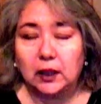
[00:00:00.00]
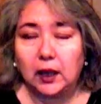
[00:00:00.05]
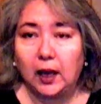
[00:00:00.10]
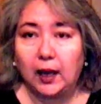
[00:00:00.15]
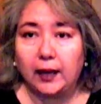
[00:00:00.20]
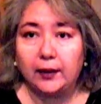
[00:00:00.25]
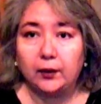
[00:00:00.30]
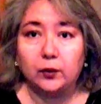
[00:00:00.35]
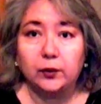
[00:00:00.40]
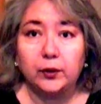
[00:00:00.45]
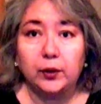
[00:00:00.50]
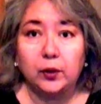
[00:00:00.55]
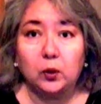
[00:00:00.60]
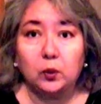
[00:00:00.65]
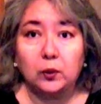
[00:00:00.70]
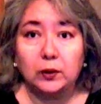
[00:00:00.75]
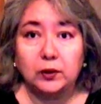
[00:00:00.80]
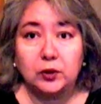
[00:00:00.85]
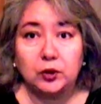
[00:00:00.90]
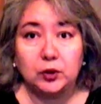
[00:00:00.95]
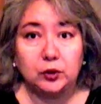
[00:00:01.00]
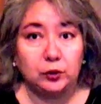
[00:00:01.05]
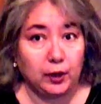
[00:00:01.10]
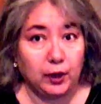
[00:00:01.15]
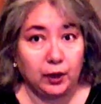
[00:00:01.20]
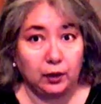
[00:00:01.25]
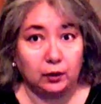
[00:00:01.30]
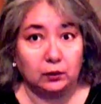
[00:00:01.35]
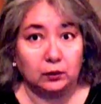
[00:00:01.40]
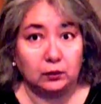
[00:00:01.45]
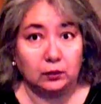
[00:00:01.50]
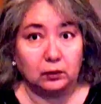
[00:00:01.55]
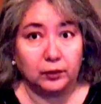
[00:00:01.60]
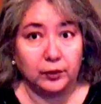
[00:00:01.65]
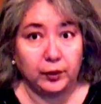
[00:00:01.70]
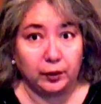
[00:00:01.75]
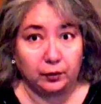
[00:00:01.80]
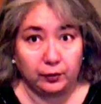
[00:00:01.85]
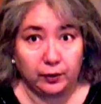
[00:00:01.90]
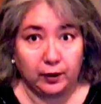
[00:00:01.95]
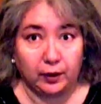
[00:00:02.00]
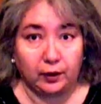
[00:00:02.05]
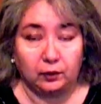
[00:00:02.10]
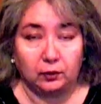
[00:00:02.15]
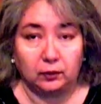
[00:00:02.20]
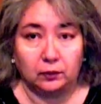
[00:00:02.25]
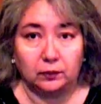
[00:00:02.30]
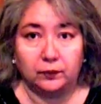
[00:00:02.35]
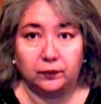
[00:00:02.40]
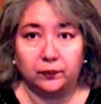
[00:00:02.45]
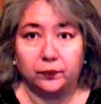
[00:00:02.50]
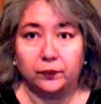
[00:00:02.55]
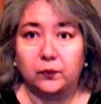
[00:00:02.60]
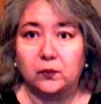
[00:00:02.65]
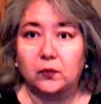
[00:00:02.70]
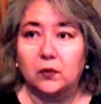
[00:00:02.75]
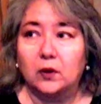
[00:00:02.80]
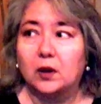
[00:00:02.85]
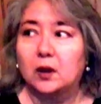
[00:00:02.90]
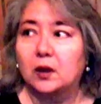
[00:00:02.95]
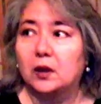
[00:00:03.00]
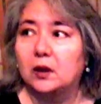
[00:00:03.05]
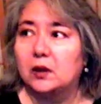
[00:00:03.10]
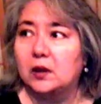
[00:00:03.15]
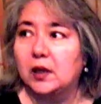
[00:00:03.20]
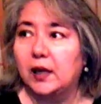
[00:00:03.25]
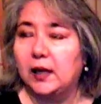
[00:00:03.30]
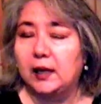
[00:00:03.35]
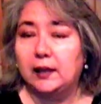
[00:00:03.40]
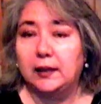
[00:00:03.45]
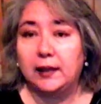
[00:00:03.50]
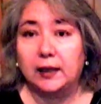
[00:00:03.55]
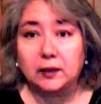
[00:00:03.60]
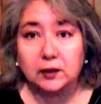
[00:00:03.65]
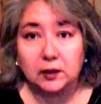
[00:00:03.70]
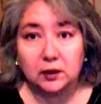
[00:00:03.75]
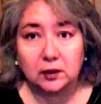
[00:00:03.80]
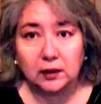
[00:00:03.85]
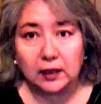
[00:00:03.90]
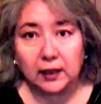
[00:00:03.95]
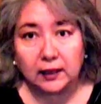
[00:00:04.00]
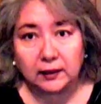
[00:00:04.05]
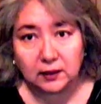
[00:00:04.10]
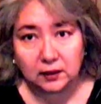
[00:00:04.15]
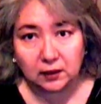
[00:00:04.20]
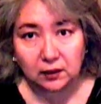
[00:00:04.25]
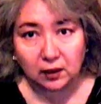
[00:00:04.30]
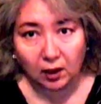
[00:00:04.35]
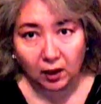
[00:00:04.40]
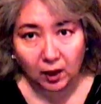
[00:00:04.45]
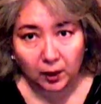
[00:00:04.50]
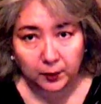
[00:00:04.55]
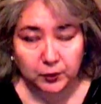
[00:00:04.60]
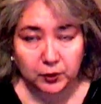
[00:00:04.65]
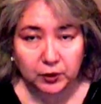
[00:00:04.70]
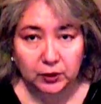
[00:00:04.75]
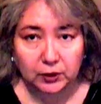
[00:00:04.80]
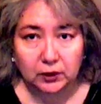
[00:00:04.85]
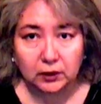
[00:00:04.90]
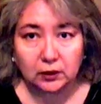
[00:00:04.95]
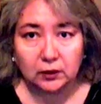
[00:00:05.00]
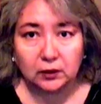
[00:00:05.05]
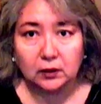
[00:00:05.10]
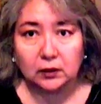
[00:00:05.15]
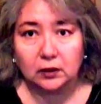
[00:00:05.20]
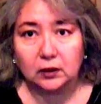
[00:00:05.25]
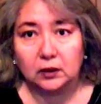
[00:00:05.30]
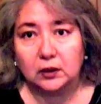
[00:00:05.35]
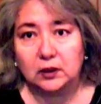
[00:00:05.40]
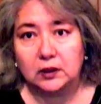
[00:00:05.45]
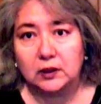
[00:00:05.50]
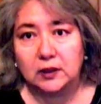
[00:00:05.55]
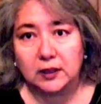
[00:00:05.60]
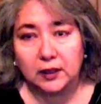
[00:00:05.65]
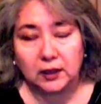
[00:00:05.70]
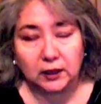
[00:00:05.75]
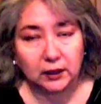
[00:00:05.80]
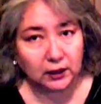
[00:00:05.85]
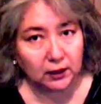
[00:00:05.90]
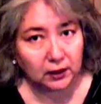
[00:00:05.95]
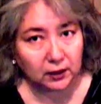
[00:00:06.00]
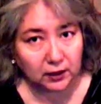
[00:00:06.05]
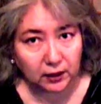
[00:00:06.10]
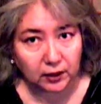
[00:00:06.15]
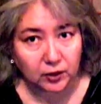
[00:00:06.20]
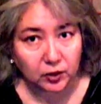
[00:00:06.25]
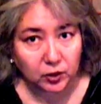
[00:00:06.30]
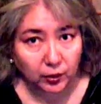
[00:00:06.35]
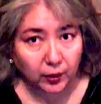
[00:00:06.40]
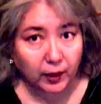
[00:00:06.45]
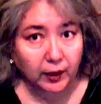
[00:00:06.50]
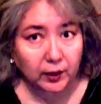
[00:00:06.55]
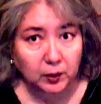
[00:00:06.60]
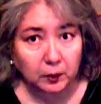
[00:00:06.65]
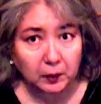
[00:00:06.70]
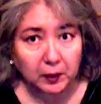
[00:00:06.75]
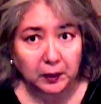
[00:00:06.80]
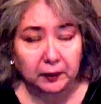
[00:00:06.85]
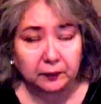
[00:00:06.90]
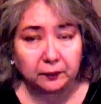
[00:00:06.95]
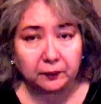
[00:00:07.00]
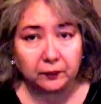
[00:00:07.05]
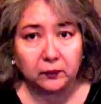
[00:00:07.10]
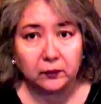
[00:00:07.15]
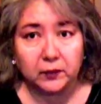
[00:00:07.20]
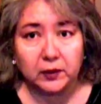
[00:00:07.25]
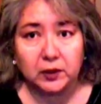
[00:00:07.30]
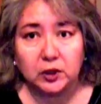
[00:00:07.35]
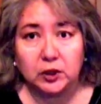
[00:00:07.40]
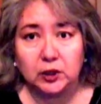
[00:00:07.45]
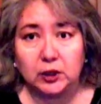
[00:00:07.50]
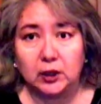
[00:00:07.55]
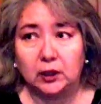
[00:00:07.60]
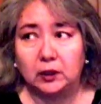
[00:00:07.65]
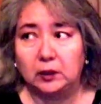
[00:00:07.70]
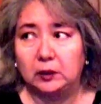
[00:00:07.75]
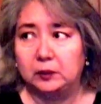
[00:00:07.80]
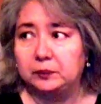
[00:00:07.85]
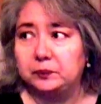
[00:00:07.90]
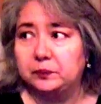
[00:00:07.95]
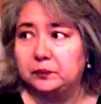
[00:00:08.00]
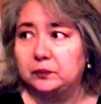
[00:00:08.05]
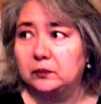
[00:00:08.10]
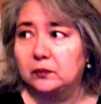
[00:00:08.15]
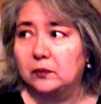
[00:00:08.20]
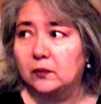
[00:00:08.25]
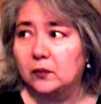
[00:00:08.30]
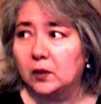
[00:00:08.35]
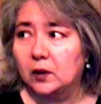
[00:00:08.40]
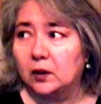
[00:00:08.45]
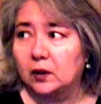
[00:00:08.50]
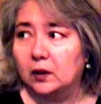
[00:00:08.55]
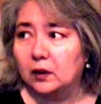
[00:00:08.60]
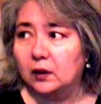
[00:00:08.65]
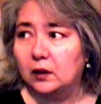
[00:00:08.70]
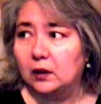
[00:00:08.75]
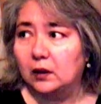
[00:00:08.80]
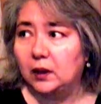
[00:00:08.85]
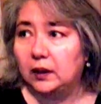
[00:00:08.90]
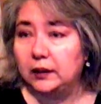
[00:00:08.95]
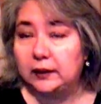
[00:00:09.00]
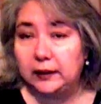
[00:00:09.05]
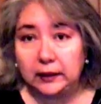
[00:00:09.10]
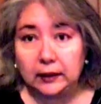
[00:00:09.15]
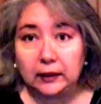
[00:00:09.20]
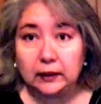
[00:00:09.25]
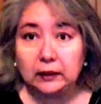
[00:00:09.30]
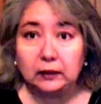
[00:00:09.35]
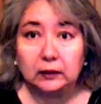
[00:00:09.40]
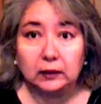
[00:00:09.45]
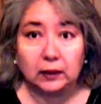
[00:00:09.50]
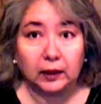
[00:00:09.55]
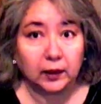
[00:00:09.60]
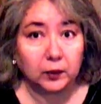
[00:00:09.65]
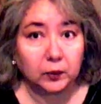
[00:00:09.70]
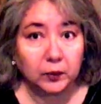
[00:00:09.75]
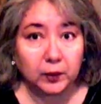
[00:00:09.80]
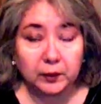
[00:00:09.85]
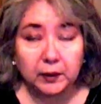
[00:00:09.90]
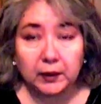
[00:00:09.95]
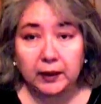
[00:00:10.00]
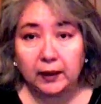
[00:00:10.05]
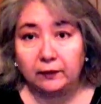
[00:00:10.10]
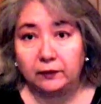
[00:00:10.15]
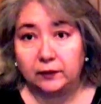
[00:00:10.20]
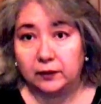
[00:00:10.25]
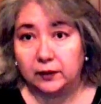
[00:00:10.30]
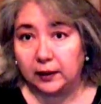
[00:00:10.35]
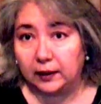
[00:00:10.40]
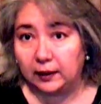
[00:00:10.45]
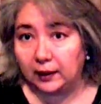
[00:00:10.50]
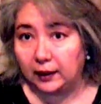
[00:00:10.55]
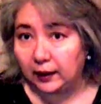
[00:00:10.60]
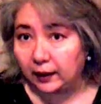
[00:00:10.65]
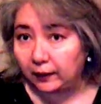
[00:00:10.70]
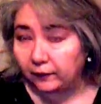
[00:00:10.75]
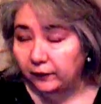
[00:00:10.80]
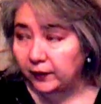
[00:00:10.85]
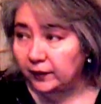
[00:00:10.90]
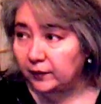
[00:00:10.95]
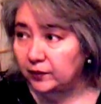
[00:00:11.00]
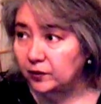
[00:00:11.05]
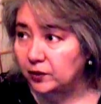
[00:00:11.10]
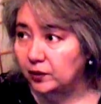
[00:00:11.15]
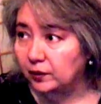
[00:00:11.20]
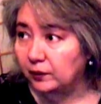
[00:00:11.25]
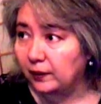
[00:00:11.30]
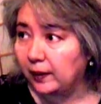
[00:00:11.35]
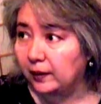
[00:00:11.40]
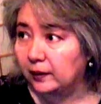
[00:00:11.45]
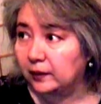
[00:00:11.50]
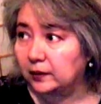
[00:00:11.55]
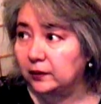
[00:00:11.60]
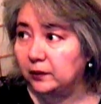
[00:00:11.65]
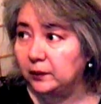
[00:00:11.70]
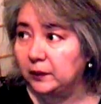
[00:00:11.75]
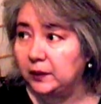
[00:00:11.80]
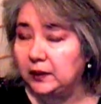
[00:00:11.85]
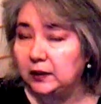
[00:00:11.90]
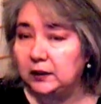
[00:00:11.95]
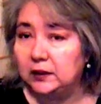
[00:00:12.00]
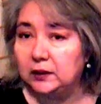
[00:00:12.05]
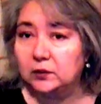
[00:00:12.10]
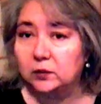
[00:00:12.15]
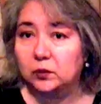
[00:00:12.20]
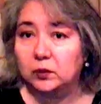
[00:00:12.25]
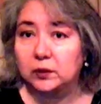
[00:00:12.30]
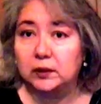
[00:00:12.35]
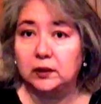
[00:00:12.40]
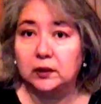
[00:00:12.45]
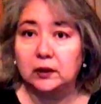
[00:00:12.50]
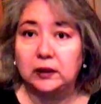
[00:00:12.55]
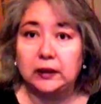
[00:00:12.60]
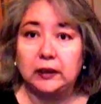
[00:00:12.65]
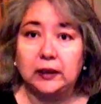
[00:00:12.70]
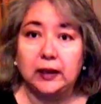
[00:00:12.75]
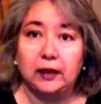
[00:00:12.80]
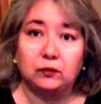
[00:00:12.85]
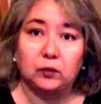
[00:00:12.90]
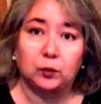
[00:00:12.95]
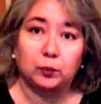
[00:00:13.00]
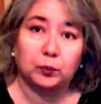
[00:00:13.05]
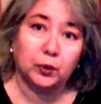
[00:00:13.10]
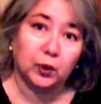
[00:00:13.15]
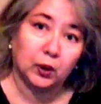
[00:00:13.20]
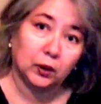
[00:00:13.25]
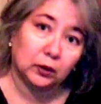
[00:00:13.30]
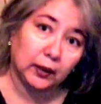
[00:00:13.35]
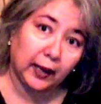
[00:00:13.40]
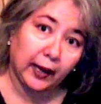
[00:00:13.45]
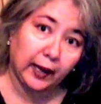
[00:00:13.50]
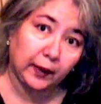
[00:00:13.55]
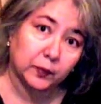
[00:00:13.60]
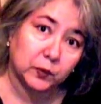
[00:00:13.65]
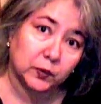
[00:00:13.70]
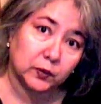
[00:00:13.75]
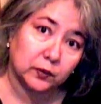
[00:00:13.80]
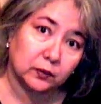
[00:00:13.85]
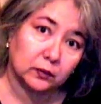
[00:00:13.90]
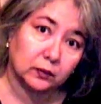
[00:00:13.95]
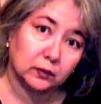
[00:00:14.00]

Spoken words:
I don't know what you know or don't know. And that's an option instead of getting a hysterectomy, which, again, a lot of women that have the hysterectomies will then again have a prolapse